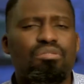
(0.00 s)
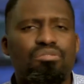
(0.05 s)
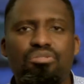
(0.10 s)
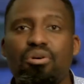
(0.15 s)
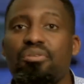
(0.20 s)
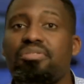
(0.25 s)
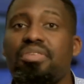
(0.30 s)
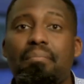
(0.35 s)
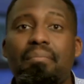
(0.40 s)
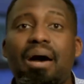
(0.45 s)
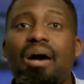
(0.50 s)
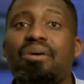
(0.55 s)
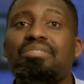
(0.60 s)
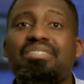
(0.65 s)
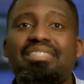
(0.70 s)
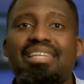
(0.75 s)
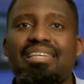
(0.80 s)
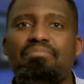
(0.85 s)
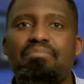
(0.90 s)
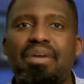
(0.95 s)
Though the
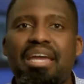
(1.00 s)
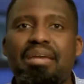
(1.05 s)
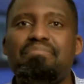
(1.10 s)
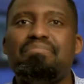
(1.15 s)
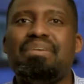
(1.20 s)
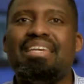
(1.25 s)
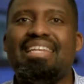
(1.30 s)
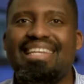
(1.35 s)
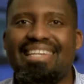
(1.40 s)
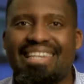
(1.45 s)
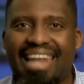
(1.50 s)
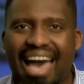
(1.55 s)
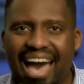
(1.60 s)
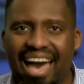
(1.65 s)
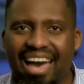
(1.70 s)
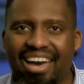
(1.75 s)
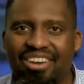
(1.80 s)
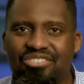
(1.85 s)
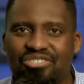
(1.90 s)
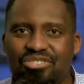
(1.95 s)
mountain may be
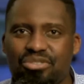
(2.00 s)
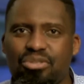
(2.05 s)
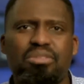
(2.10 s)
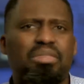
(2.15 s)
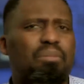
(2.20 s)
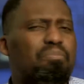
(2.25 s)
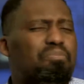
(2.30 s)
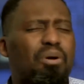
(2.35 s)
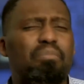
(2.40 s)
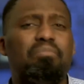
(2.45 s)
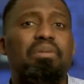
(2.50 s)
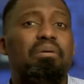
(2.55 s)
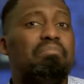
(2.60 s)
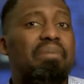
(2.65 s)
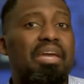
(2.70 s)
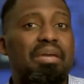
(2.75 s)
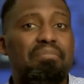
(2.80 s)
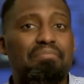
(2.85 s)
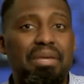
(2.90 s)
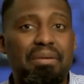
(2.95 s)
large, though the problem
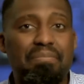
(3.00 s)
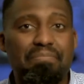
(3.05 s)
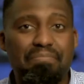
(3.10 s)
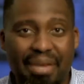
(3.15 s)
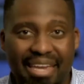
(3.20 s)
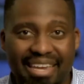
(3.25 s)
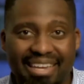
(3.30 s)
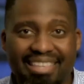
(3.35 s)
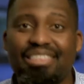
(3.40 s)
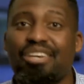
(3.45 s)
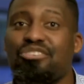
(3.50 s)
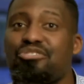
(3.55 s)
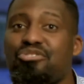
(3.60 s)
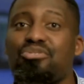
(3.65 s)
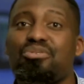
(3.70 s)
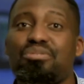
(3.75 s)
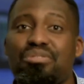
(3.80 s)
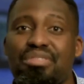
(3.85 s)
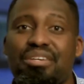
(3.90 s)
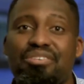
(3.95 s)
may be big, the
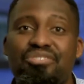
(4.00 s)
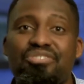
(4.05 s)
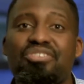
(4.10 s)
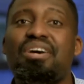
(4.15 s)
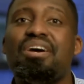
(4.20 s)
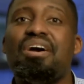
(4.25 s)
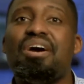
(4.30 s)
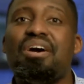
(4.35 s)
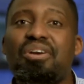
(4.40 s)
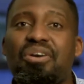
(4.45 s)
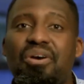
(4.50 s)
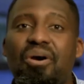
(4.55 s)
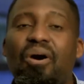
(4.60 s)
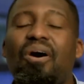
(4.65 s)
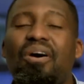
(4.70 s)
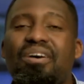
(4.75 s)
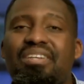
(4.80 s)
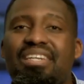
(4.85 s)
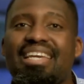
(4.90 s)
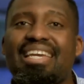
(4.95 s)
truth is
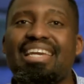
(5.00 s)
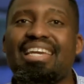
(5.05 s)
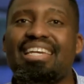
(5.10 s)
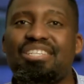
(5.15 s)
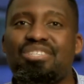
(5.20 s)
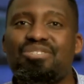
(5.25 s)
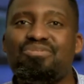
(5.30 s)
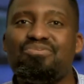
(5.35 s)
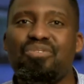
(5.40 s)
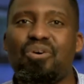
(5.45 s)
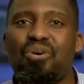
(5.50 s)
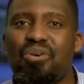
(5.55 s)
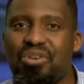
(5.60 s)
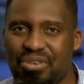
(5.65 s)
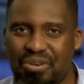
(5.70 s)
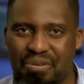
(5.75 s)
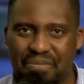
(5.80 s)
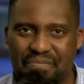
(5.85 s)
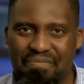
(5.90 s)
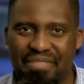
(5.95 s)
God is for
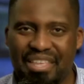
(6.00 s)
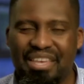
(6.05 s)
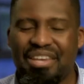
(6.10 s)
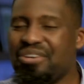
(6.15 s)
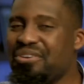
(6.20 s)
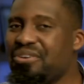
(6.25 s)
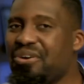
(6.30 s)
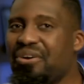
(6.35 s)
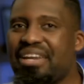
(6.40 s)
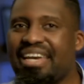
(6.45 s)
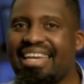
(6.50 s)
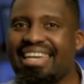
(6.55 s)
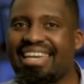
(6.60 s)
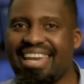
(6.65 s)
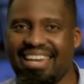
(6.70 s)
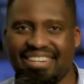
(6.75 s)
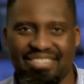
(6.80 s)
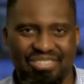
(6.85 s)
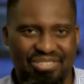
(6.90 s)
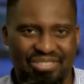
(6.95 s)
you, not
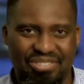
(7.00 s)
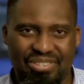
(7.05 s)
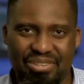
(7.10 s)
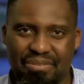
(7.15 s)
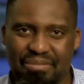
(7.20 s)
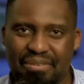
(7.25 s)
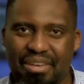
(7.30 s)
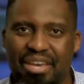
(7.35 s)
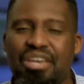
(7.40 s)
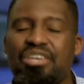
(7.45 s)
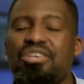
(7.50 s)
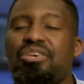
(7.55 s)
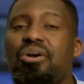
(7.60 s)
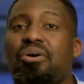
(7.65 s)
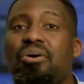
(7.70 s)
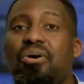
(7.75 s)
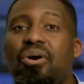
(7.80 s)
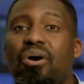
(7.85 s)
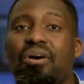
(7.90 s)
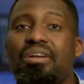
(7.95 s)
against you. Your
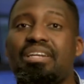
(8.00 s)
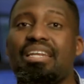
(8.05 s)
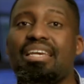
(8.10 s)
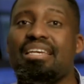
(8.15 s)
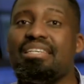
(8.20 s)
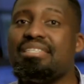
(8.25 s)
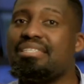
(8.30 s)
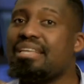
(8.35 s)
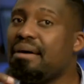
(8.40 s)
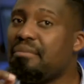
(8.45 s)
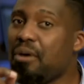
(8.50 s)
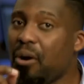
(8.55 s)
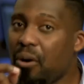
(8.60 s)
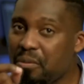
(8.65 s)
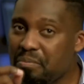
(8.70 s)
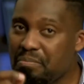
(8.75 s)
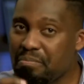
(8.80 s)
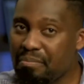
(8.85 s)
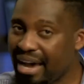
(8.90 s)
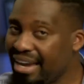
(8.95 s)
God is
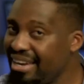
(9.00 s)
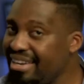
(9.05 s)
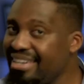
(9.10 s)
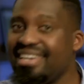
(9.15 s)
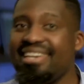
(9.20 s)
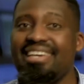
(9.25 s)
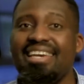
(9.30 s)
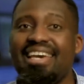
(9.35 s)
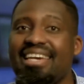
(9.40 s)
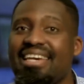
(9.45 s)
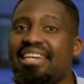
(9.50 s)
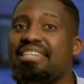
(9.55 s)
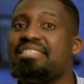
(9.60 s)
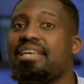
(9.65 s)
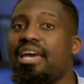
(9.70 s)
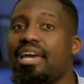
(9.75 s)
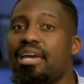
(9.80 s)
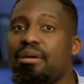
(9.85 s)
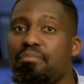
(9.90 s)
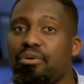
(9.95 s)
almighty.
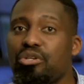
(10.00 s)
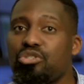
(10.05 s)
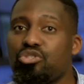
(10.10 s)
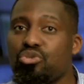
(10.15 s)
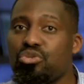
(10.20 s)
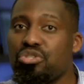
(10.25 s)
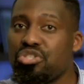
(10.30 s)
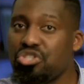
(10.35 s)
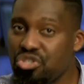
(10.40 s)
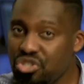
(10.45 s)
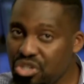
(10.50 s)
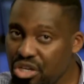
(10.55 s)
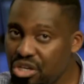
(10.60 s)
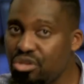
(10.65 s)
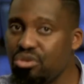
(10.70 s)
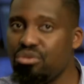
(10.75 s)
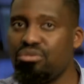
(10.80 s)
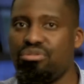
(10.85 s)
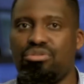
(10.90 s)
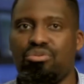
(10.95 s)
He's able to see
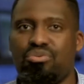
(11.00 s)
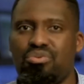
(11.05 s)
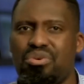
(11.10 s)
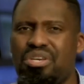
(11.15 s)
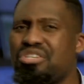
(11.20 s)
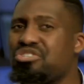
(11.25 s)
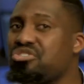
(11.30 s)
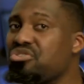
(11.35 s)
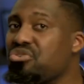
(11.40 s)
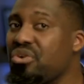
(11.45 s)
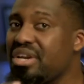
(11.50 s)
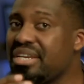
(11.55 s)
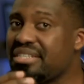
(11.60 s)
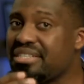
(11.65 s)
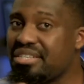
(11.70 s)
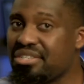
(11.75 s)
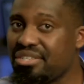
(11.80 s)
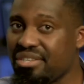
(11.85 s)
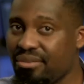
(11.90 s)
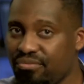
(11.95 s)
you through. His grace
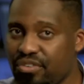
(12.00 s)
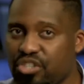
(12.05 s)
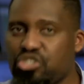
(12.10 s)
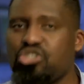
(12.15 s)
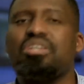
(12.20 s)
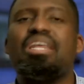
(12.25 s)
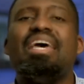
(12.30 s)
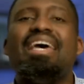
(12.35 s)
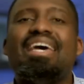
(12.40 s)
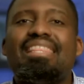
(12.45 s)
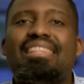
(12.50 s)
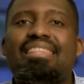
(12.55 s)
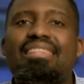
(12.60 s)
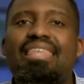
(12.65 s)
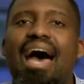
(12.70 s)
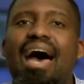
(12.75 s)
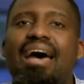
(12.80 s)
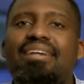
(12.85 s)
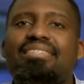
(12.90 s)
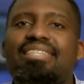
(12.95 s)
is sufficient.
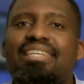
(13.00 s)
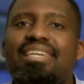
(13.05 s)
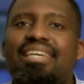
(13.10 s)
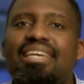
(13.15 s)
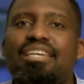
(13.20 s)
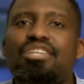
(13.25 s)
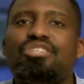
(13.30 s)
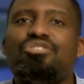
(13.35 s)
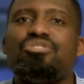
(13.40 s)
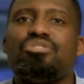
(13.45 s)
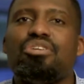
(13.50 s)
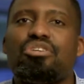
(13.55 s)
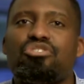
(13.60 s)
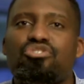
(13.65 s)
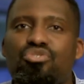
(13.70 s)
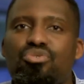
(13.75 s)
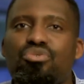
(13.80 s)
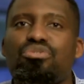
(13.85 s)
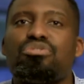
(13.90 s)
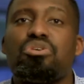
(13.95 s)
That is the
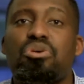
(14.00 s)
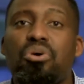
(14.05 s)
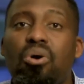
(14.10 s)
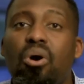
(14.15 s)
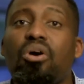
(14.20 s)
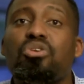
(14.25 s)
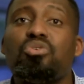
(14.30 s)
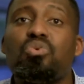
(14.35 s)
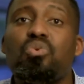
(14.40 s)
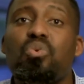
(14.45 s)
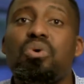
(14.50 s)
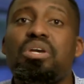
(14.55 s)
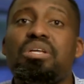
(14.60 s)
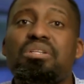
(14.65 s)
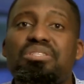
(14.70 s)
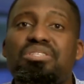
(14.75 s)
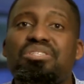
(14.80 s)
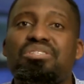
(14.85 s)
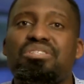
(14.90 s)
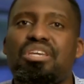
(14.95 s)
truth. God
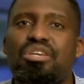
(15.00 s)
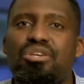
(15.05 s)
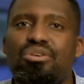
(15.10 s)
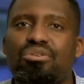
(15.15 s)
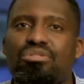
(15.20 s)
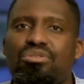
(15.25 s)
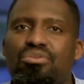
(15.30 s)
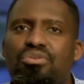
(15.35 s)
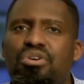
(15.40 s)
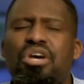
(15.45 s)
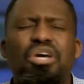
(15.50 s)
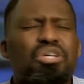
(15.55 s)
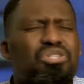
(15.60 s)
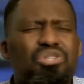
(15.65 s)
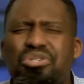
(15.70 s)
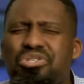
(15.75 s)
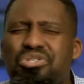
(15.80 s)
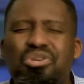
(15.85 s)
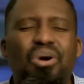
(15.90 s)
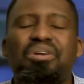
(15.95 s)
will see you through.
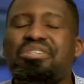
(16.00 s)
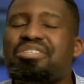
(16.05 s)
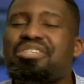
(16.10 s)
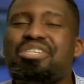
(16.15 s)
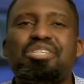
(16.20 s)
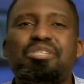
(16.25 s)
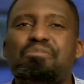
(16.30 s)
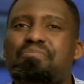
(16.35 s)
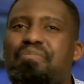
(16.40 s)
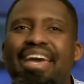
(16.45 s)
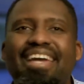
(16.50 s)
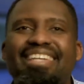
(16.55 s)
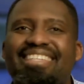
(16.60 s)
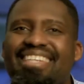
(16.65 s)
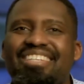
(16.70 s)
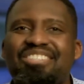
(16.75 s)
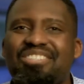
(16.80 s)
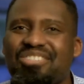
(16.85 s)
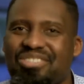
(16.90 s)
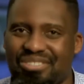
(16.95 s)
So don't just pay
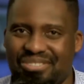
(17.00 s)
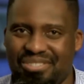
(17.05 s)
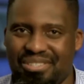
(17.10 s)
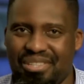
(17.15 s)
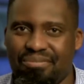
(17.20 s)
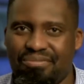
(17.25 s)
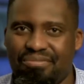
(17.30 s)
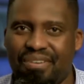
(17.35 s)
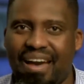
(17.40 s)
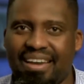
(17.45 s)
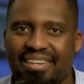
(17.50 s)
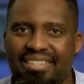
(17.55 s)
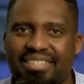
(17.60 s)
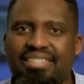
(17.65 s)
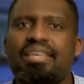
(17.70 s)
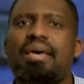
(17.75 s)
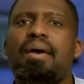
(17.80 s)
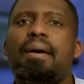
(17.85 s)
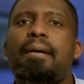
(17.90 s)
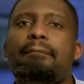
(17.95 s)
attention to the
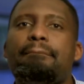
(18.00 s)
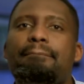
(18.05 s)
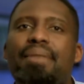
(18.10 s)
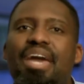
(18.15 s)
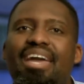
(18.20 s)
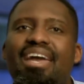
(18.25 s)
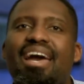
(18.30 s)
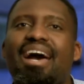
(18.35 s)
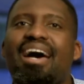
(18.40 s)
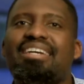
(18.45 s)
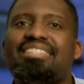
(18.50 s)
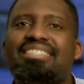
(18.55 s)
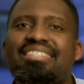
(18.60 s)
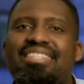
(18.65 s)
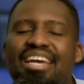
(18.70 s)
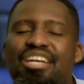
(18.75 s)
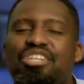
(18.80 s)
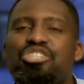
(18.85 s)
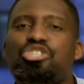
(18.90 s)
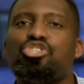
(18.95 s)
facts. Pay
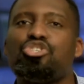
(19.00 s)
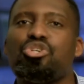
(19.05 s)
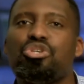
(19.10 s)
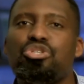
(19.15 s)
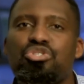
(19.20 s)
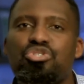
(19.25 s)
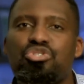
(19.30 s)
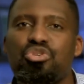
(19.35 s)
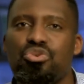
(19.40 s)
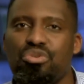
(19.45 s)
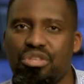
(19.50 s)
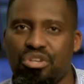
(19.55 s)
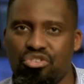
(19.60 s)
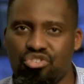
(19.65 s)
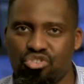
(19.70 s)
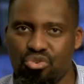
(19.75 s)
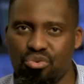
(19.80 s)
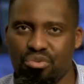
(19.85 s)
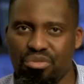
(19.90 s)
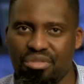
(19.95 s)
attention to the
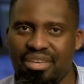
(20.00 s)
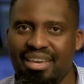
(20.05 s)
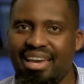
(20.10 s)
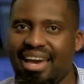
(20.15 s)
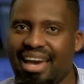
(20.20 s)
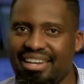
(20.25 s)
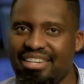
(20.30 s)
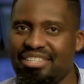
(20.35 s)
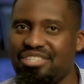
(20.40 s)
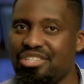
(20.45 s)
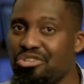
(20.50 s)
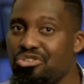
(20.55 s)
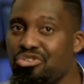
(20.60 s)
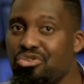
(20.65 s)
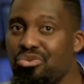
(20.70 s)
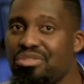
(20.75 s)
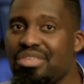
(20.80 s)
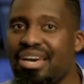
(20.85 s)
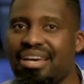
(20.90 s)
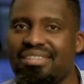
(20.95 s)
truth. And listen,
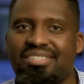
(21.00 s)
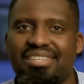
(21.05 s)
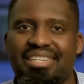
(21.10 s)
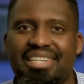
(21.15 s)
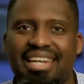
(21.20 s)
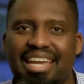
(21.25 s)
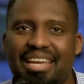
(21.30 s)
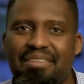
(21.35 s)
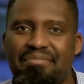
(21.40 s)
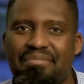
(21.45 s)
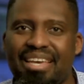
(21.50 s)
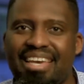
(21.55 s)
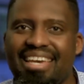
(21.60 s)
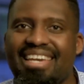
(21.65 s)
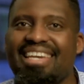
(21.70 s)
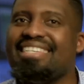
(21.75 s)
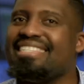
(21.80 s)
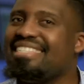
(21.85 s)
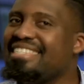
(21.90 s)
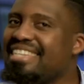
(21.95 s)
truth has a name.
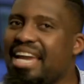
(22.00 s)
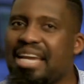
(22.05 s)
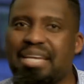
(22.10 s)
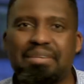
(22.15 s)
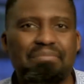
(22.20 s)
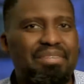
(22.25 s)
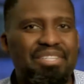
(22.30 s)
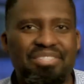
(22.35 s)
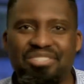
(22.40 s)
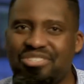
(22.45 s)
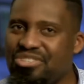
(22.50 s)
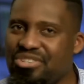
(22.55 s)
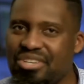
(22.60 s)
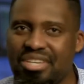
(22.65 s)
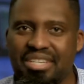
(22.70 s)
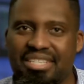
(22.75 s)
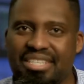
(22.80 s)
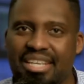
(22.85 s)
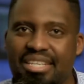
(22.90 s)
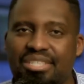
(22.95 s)
His name is
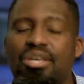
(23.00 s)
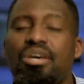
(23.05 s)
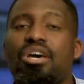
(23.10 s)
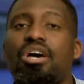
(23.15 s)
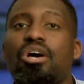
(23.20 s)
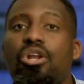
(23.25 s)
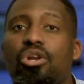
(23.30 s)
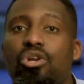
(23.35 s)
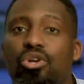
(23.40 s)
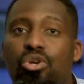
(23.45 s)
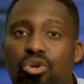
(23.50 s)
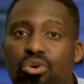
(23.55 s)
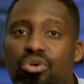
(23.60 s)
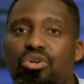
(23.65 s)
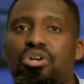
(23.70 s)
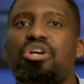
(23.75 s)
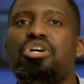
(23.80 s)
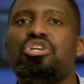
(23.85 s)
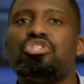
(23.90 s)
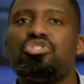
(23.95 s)
Jesus.
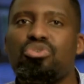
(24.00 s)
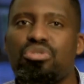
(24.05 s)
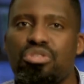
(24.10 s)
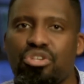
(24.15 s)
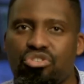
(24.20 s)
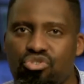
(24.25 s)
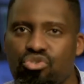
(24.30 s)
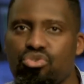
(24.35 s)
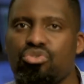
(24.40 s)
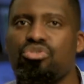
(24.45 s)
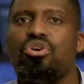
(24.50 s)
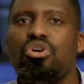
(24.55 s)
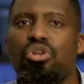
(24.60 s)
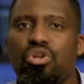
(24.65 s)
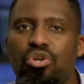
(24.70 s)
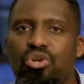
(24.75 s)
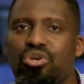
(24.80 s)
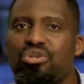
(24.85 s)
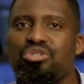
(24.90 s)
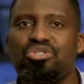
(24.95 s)
Look to the truth.
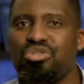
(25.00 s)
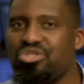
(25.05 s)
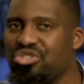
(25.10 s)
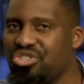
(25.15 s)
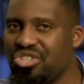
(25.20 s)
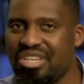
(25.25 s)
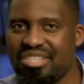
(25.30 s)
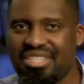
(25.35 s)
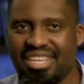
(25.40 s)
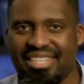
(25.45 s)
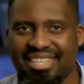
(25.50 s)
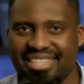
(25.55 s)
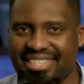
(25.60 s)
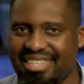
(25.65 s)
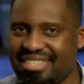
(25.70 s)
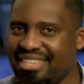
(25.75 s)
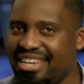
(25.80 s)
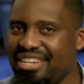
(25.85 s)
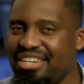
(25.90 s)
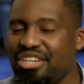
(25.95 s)
Look to Jesus. As he
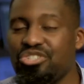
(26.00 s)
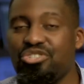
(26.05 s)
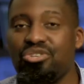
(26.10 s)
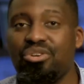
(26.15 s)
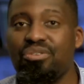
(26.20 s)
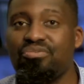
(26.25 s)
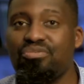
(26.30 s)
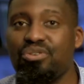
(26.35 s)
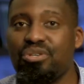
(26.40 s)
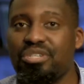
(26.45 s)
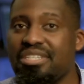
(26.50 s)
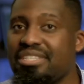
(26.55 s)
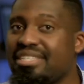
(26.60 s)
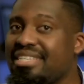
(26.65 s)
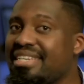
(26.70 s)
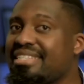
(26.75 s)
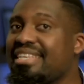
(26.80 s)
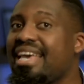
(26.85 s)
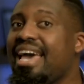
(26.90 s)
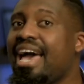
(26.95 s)
said in John
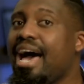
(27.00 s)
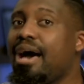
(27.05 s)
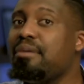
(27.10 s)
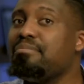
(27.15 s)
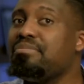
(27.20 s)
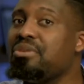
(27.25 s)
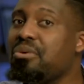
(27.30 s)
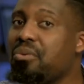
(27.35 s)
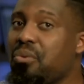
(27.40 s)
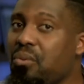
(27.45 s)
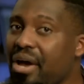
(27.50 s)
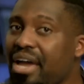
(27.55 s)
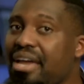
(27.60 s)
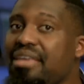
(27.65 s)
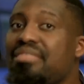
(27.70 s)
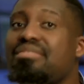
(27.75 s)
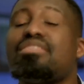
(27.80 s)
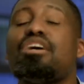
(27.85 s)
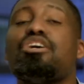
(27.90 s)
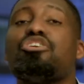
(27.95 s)
14:6, "I'm the way,
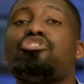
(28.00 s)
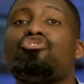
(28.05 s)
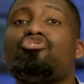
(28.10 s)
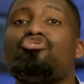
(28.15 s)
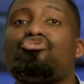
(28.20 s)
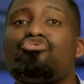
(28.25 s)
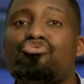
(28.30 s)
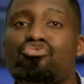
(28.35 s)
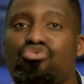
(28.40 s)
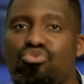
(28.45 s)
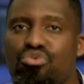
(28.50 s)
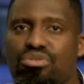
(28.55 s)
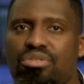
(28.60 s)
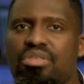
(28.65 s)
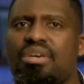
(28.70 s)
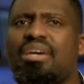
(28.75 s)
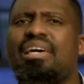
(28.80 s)
the truth."